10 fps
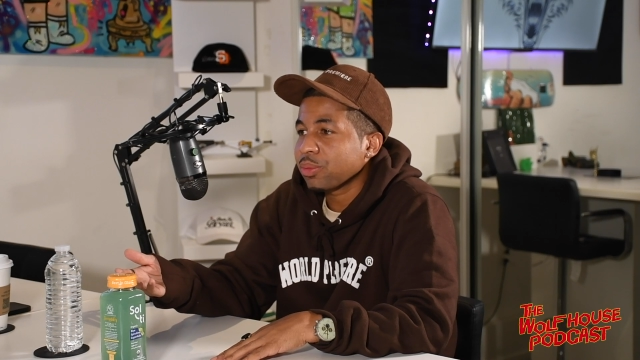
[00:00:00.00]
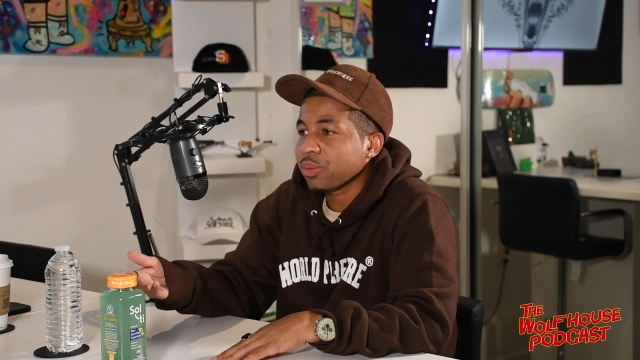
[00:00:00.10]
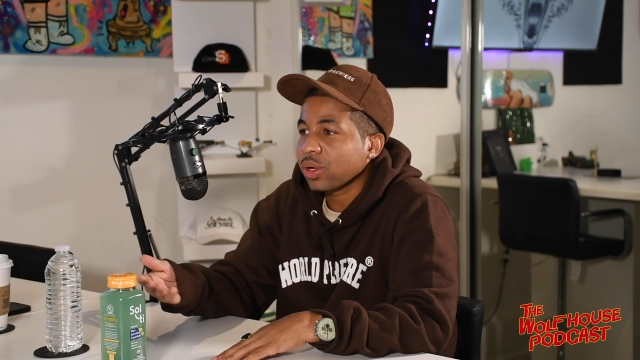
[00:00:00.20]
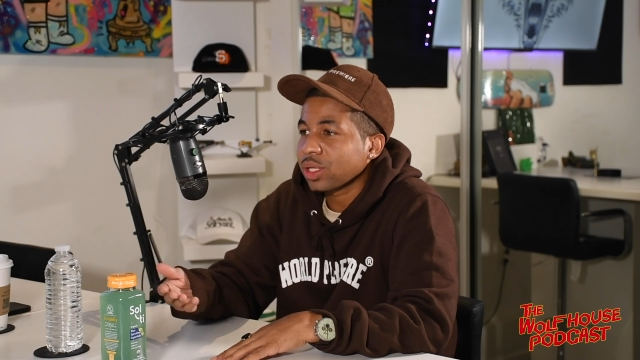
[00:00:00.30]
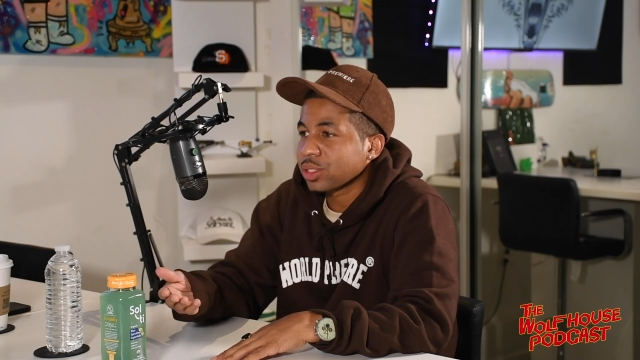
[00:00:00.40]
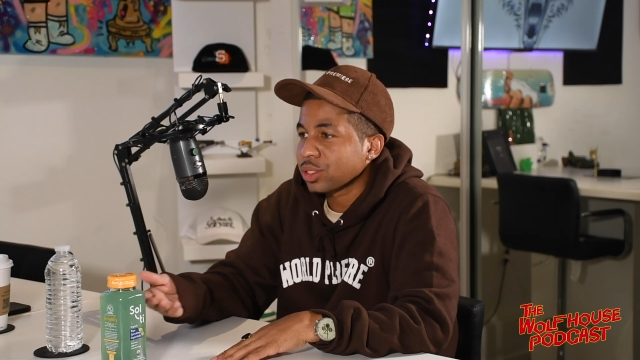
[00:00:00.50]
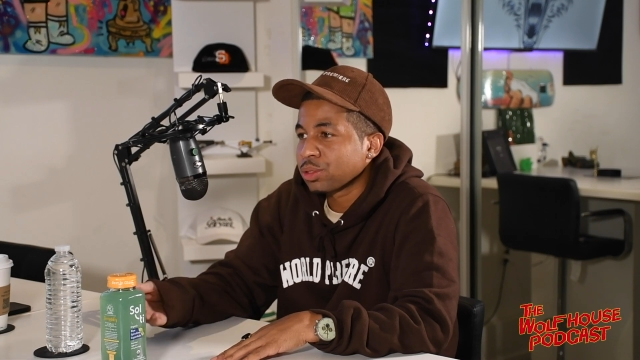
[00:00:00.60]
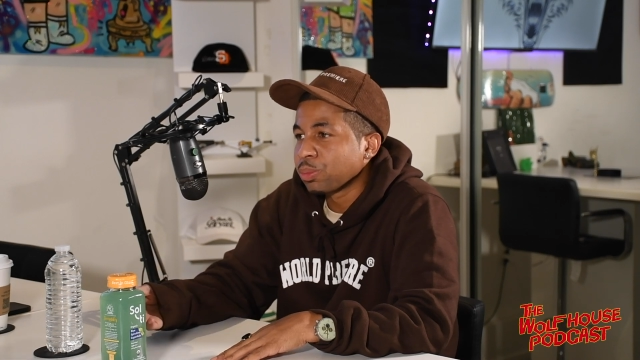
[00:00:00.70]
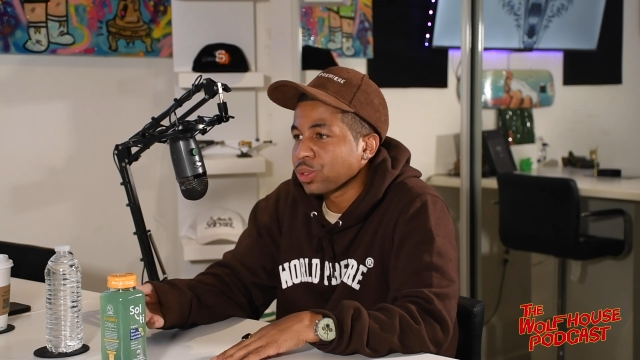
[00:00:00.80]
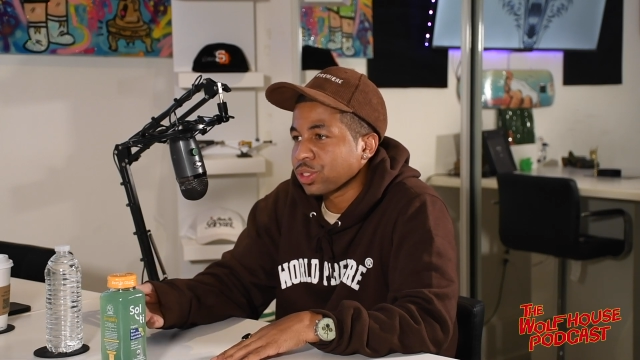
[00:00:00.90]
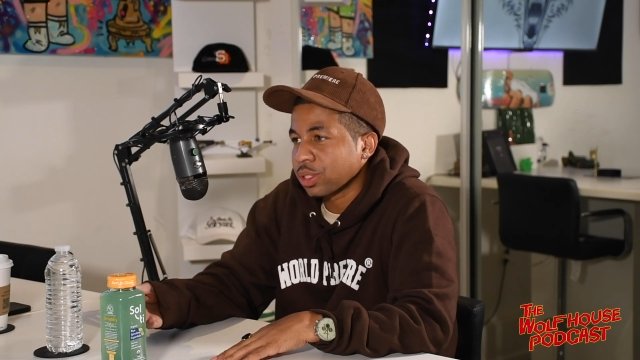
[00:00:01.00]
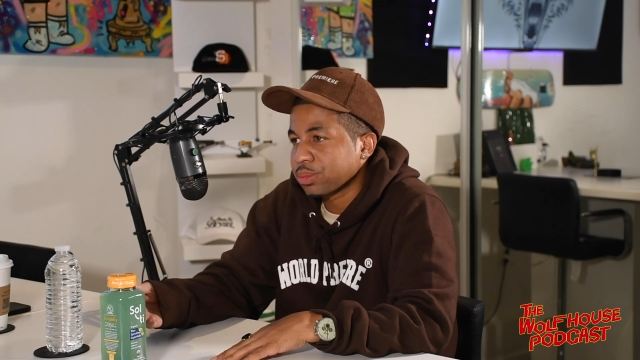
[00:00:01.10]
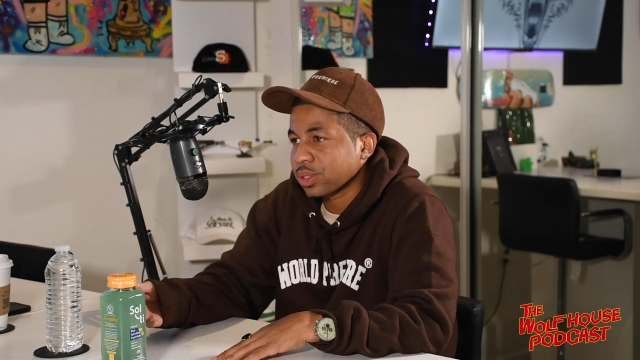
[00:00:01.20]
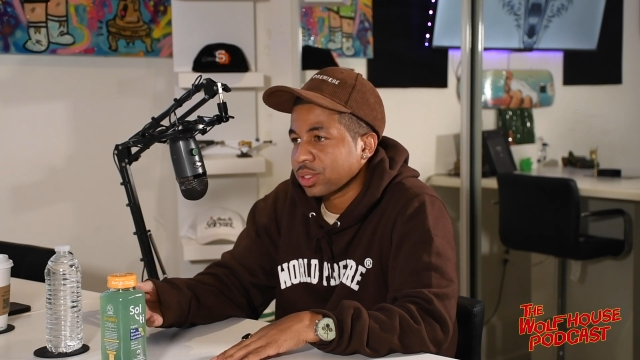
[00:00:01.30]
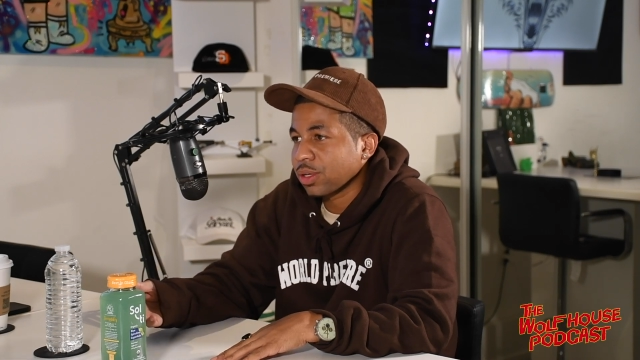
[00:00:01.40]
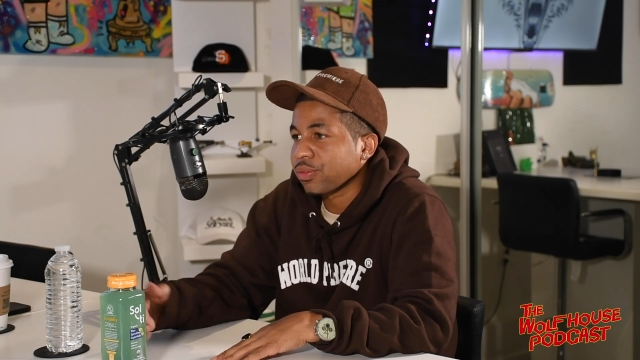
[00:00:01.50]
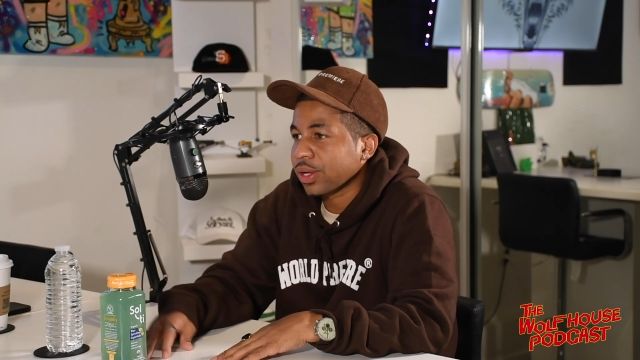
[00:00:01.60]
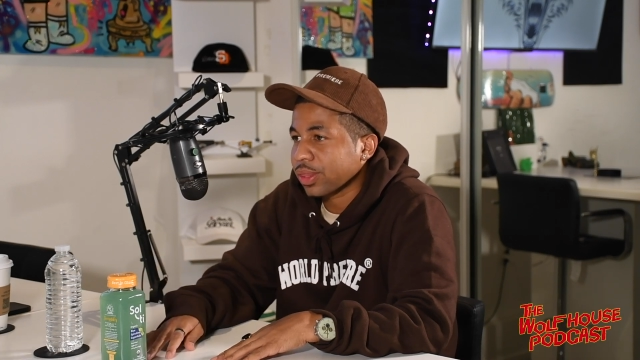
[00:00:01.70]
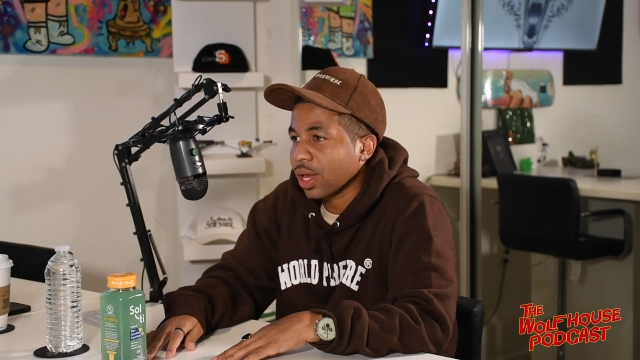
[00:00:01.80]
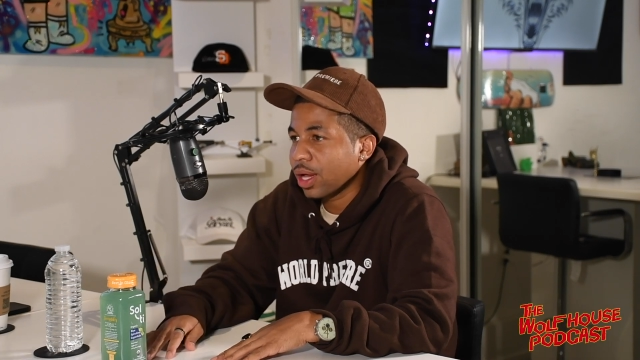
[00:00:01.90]
We were all on the super trips and stuff
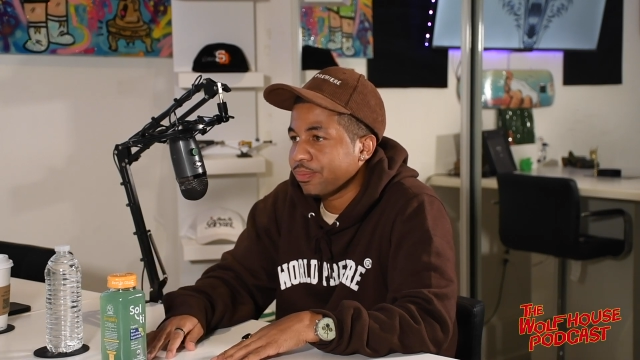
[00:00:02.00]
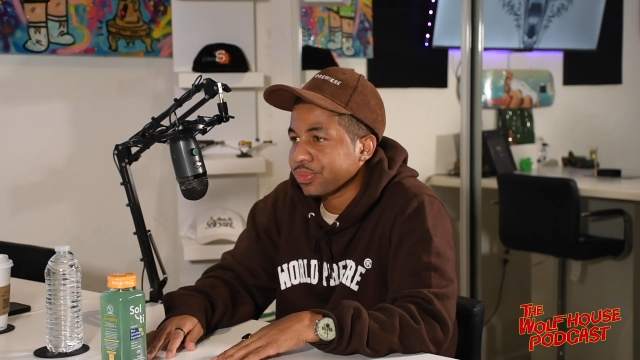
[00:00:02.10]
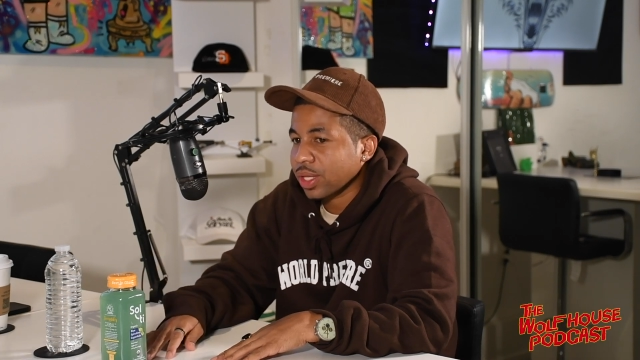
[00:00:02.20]
like that,